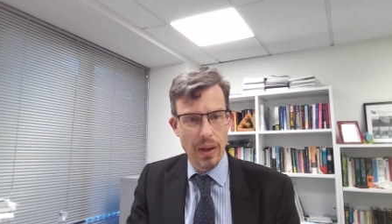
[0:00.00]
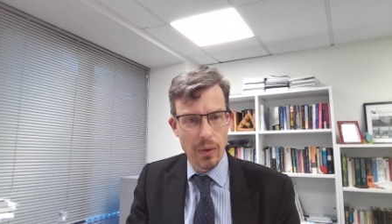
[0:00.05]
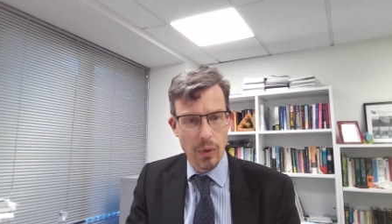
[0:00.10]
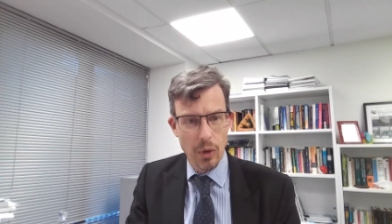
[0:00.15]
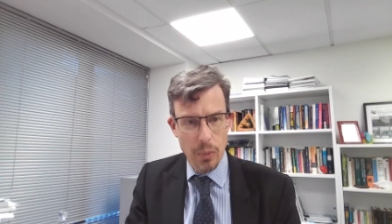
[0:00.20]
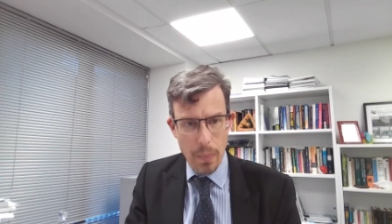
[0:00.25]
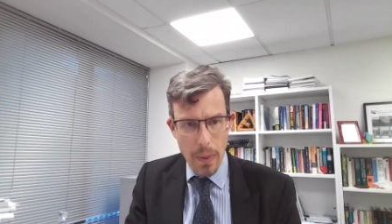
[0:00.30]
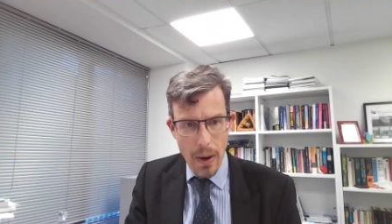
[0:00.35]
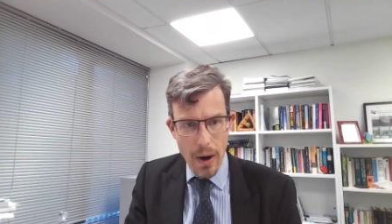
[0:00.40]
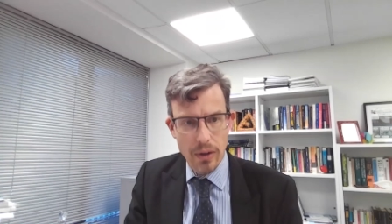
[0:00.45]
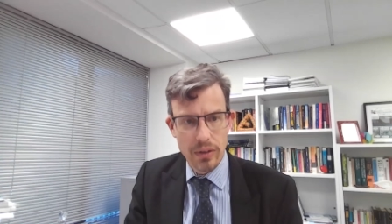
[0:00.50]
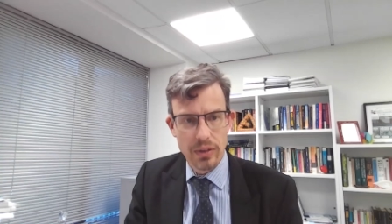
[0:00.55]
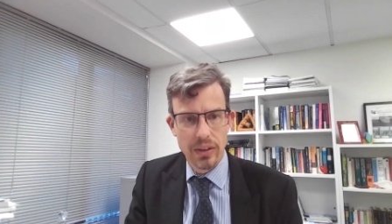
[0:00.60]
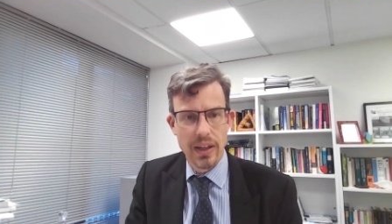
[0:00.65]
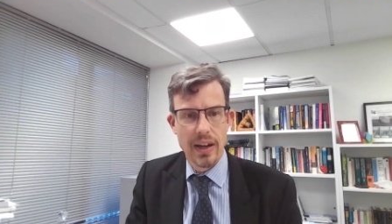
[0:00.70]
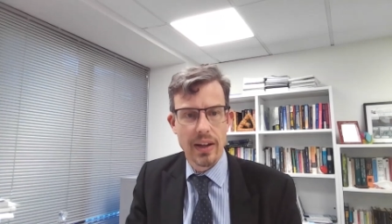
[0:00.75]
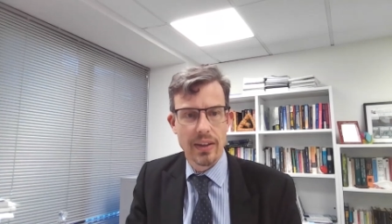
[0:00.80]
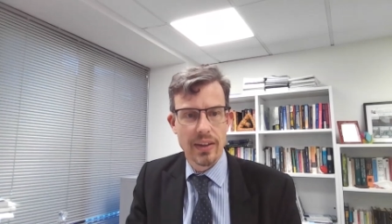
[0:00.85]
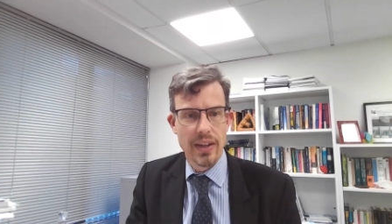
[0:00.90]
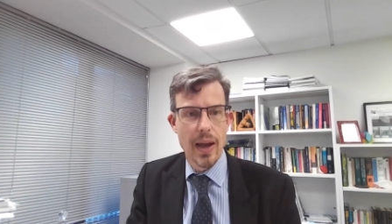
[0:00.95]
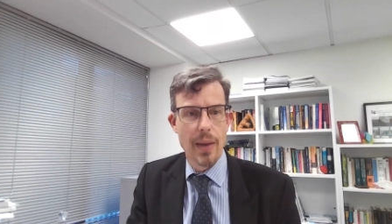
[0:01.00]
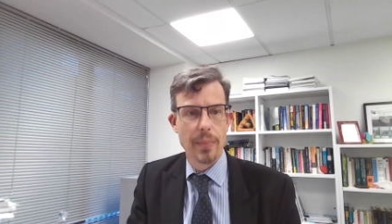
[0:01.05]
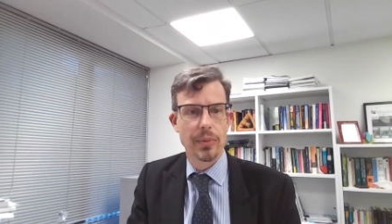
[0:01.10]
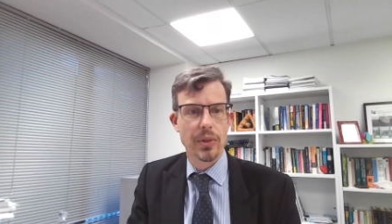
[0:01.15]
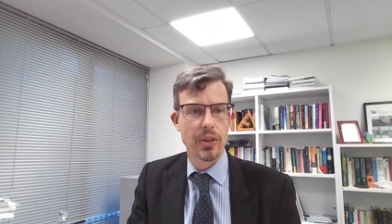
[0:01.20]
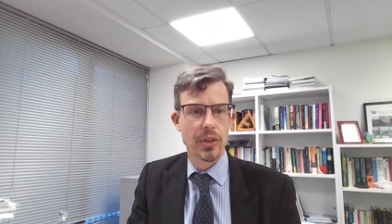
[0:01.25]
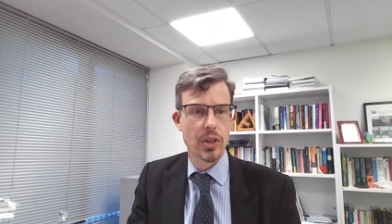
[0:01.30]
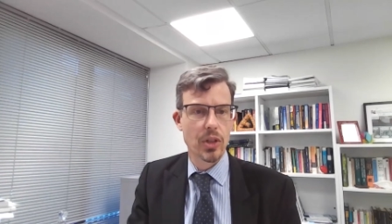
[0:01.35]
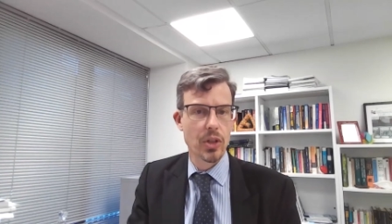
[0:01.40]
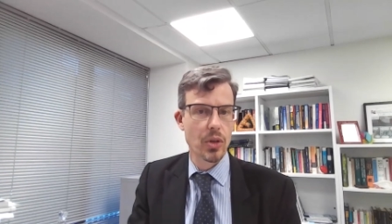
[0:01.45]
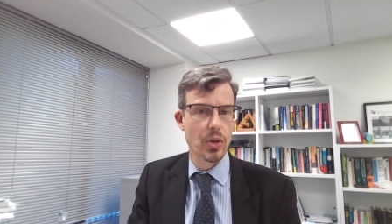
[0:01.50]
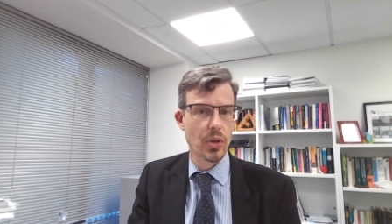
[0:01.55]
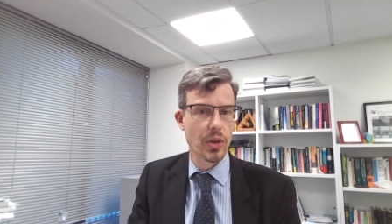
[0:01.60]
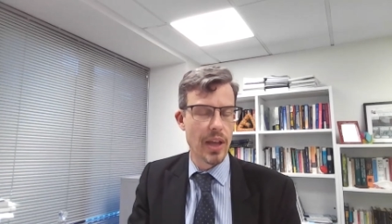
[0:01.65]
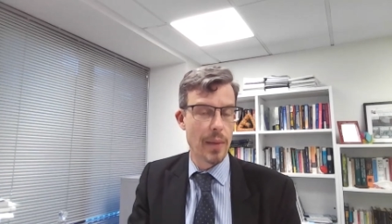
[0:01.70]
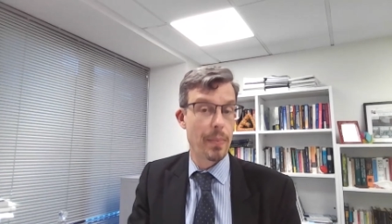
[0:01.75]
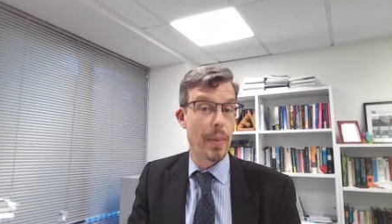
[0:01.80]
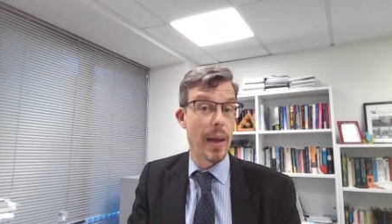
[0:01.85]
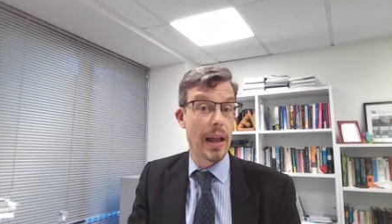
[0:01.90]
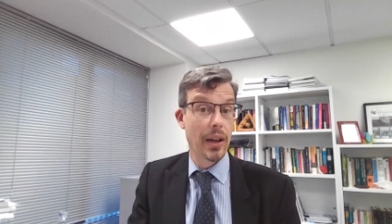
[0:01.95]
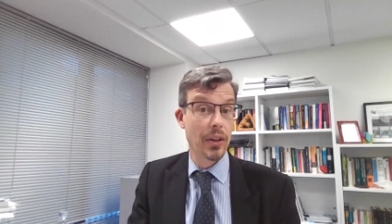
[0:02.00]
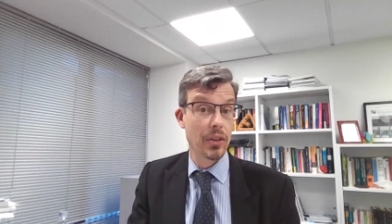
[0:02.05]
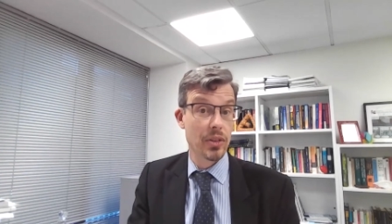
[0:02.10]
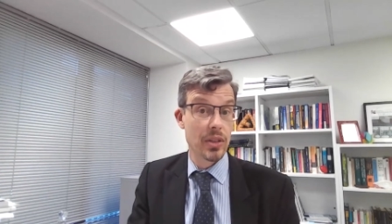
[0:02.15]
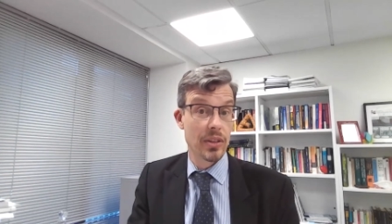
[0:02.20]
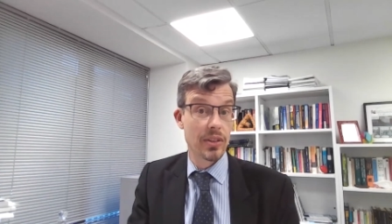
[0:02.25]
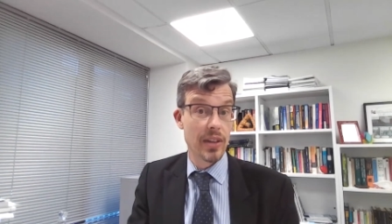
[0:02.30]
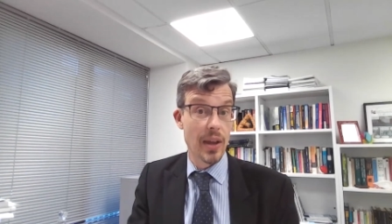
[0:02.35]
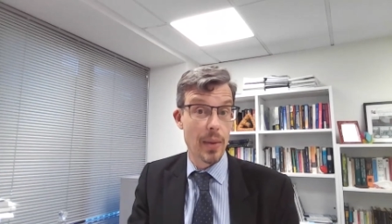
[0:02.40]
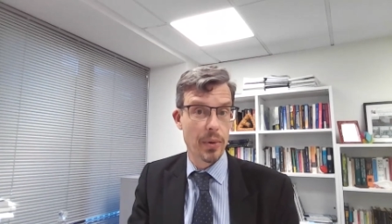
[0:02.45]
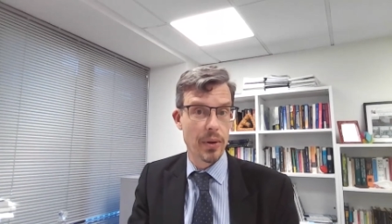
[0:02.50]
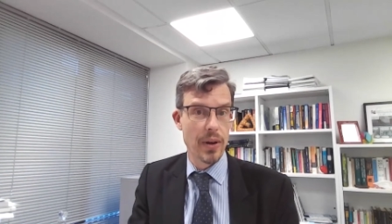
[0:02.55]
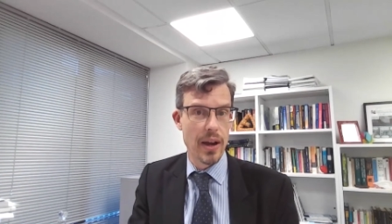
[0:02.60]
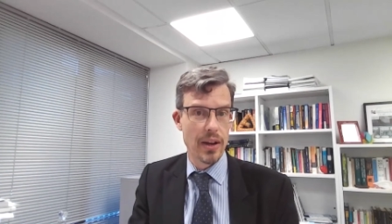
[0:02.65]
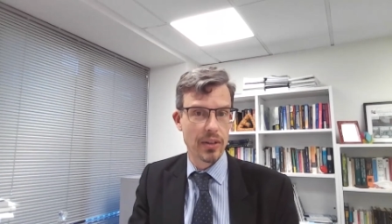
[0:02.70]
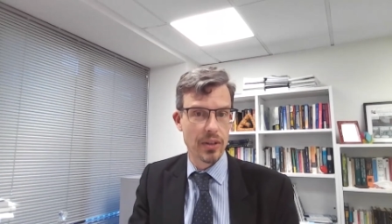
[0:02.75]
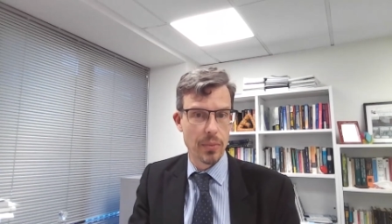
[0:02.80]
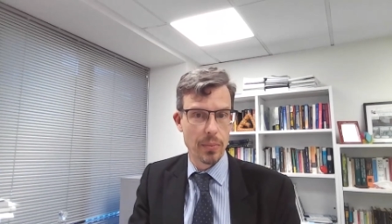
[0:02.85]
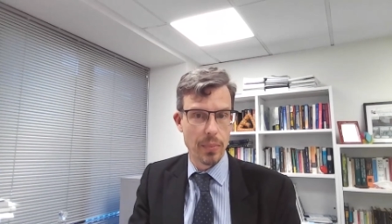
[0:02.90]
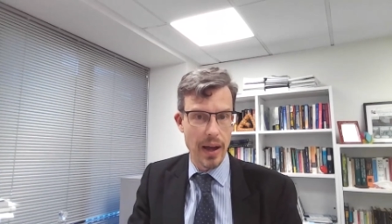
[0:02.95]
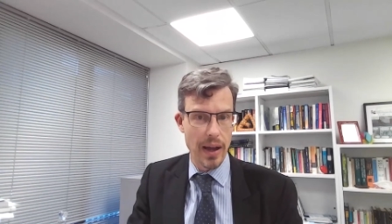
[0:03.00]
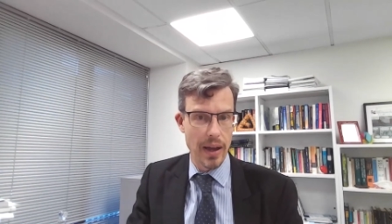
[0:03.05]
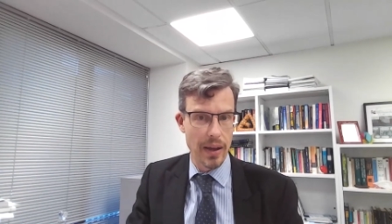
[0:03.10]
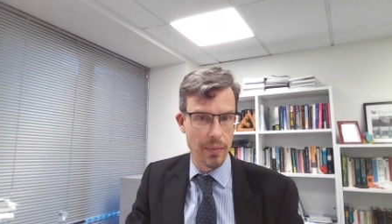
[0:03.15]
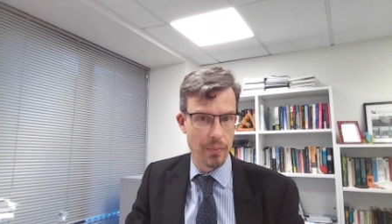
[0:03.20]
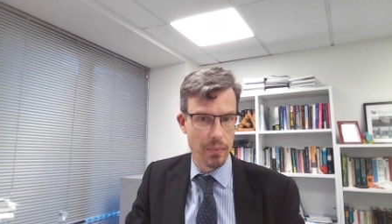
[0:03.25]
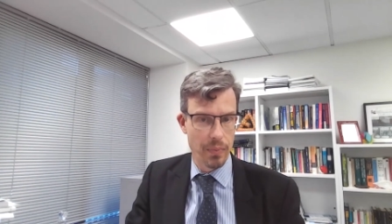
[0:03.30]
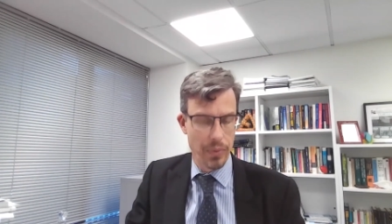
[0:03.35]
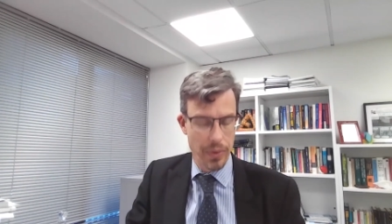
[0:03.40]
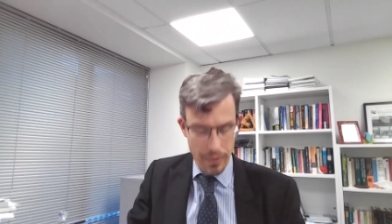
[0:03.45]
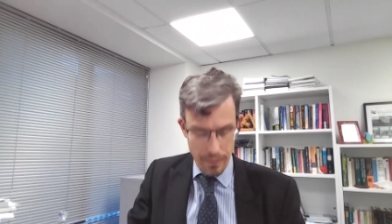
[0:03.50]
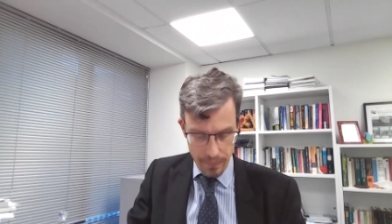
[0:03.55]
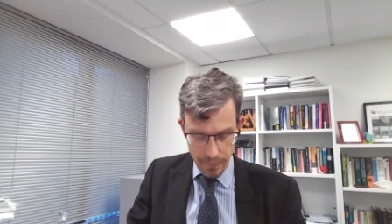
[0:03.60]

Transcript: It was partially an attempt to get balance sheet separation by